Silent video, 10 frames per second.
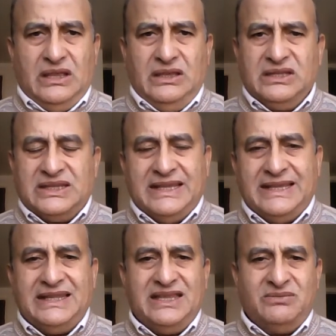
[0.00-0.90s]
entail
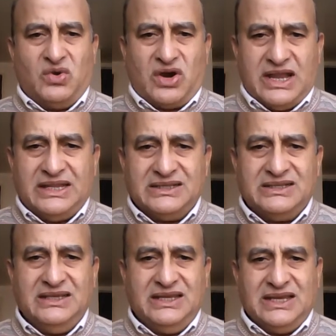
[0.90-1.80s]

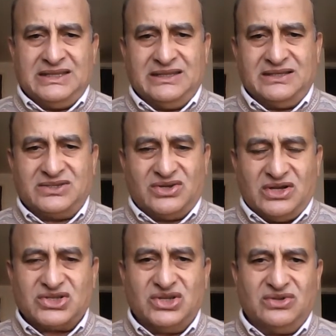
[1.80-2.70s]
immorality and
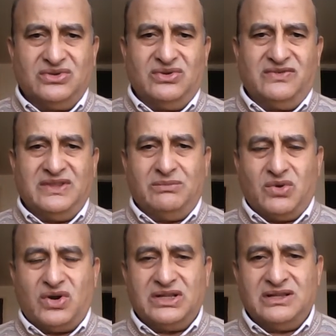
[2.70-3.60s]
destruction of the
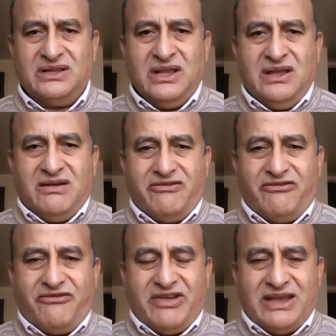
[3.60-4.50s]
moral
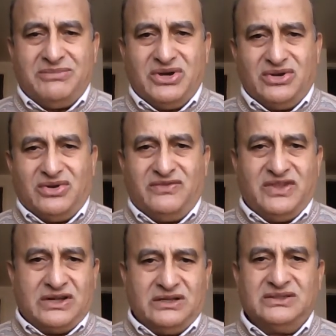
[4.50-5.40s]
fabric of the
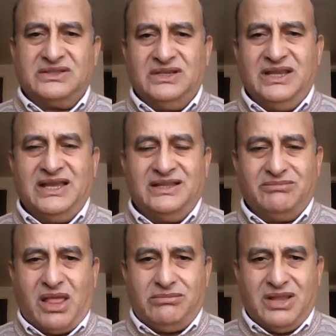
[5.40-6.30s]
country and
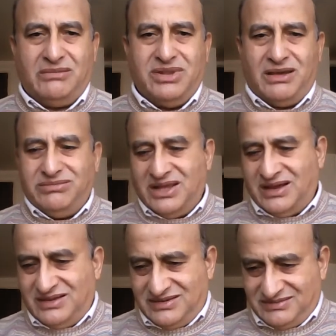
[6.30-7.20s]
blah blah blah blah.
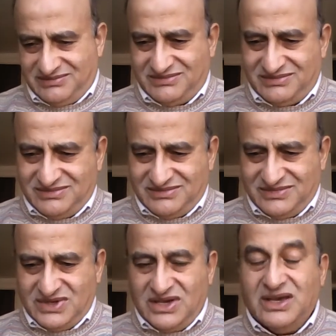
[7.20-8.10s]

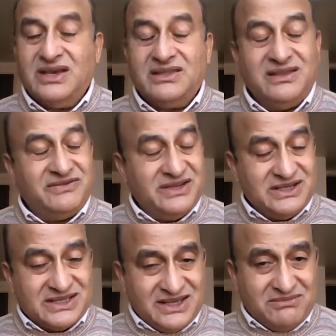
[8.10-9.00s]
The very
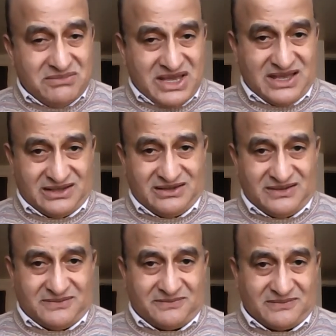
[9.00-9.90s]
same man,
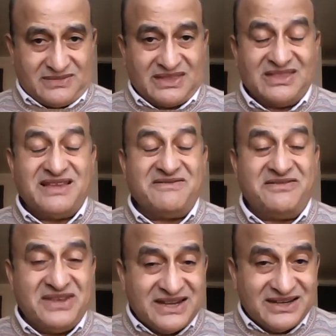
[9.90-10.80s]
the
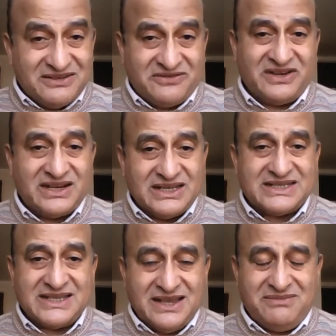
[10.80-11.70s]
very
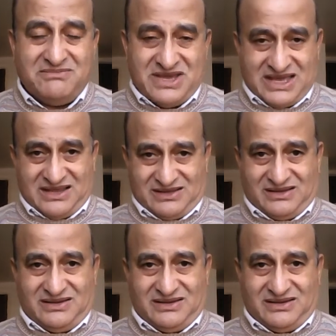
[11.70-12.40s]
same man,